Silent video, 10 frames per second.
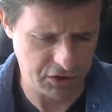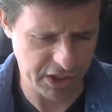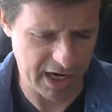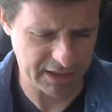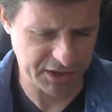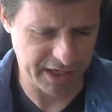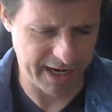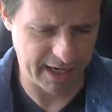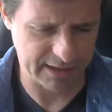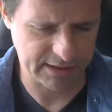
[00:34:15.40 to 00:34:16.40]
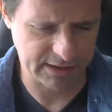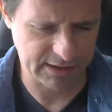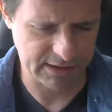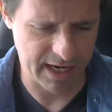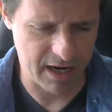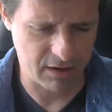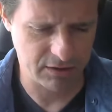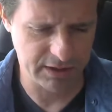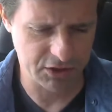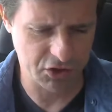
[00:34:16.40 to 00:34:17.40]
Josh asks, how
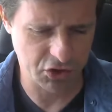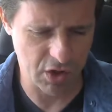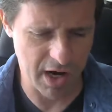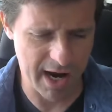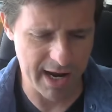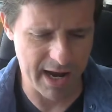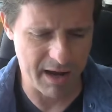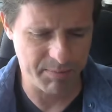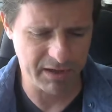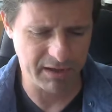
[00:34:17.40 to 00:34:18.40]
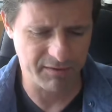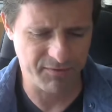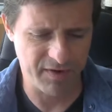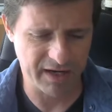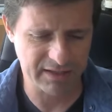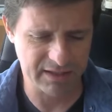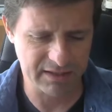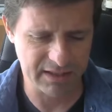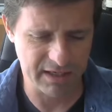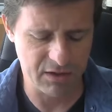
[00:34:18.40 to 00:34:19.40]
does dry hopping affect
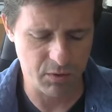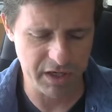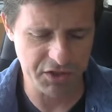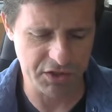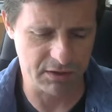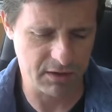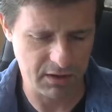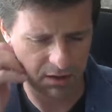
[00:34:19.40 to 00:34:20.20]
attenuation?